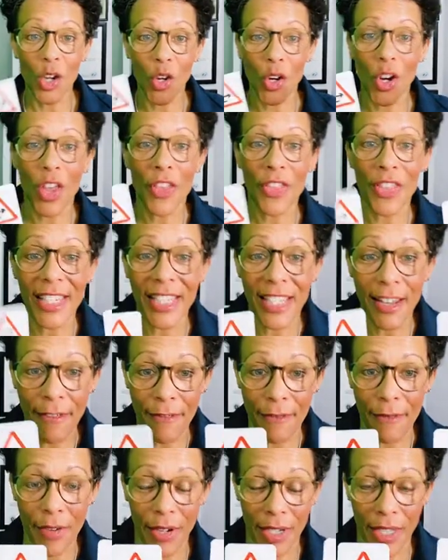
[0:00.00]
Look at the
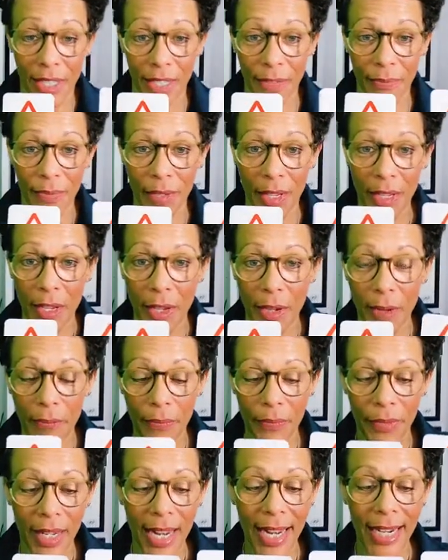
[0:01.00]
difference.
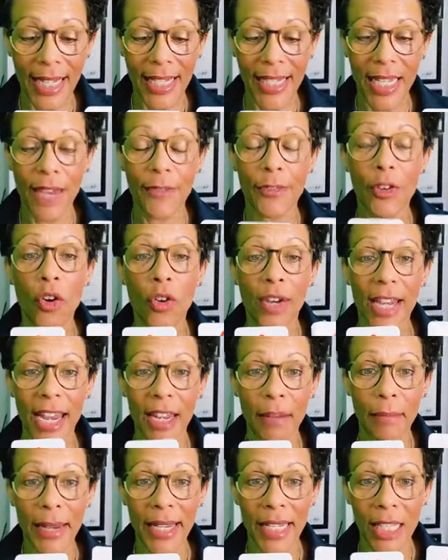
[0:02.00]
Like I say, if you're
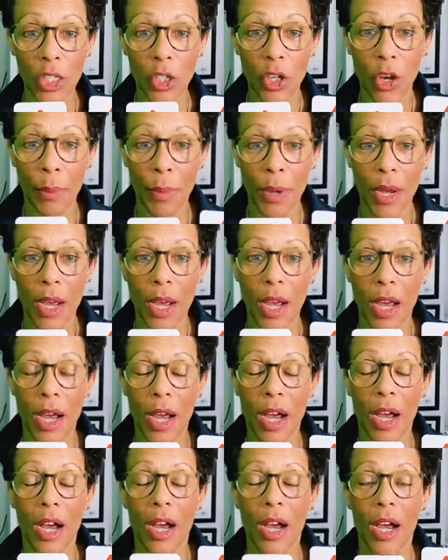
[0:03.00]
getting mixed up,
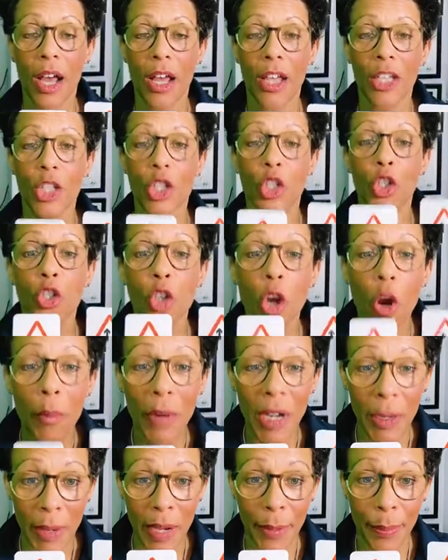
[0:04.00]
so
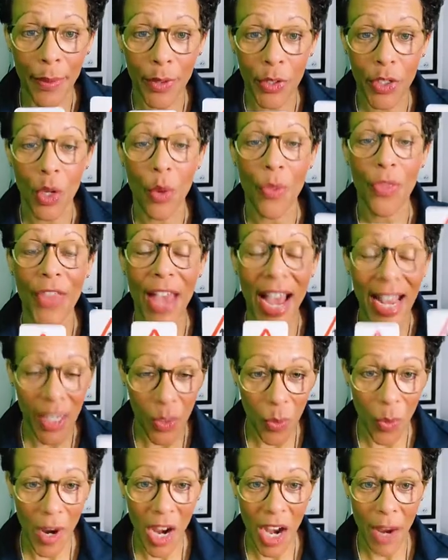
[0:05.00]
many people do.
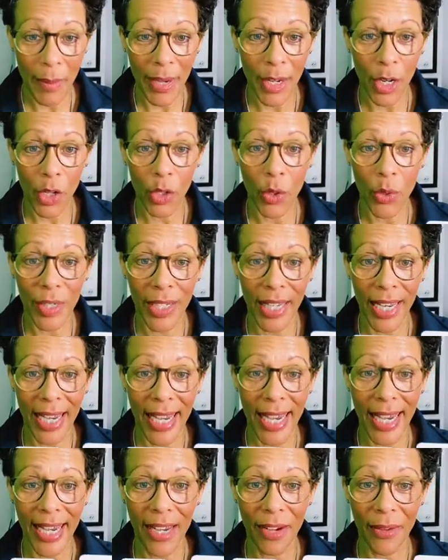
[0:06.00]
That's why I'm including it
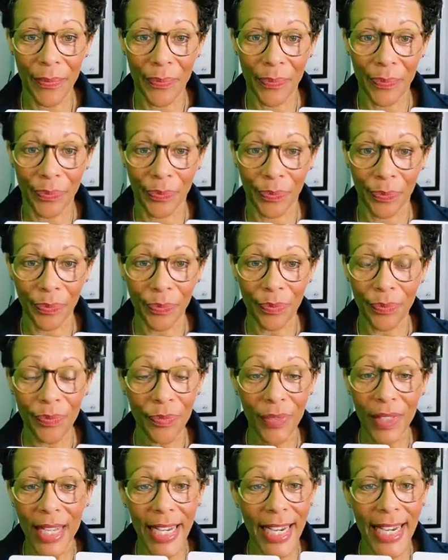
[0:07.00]
here.
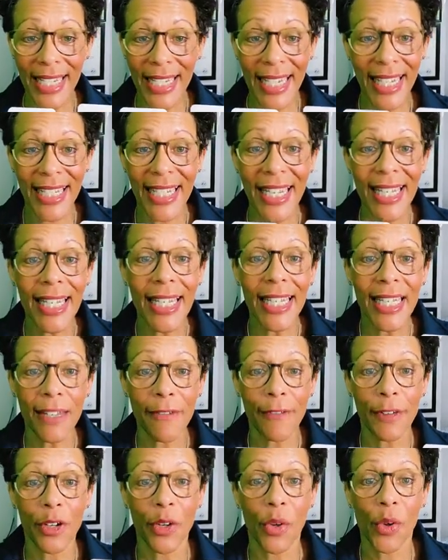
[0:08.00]
It isn't
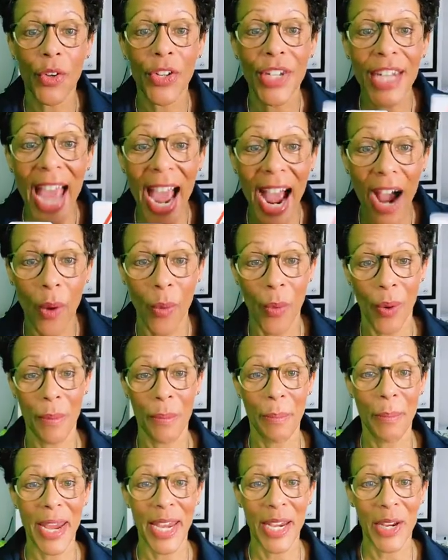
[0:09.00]
difficult now,
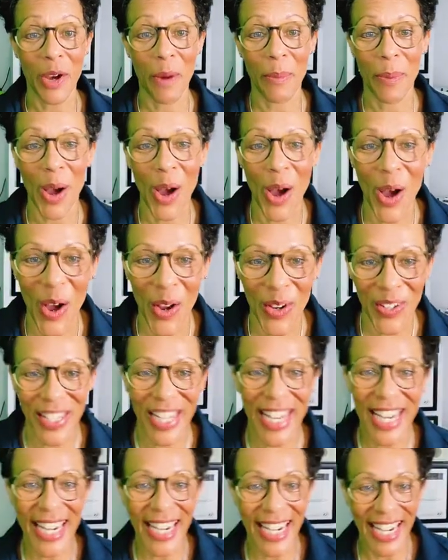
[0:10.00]
makeup art.
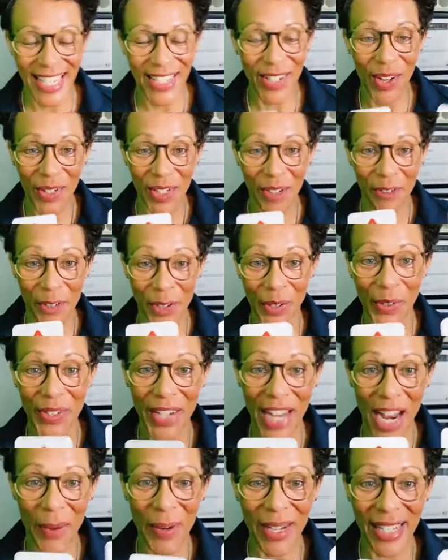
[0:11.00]
It's not difficult
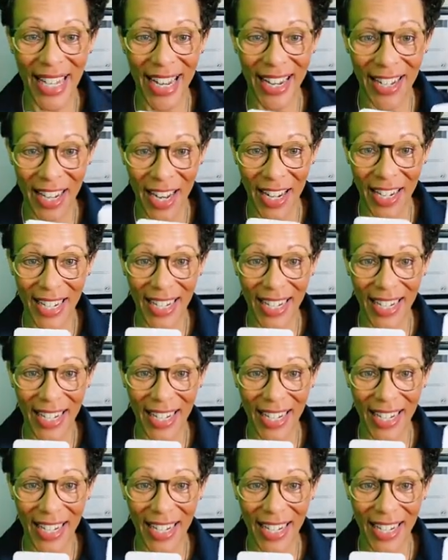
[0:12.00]
now, is it?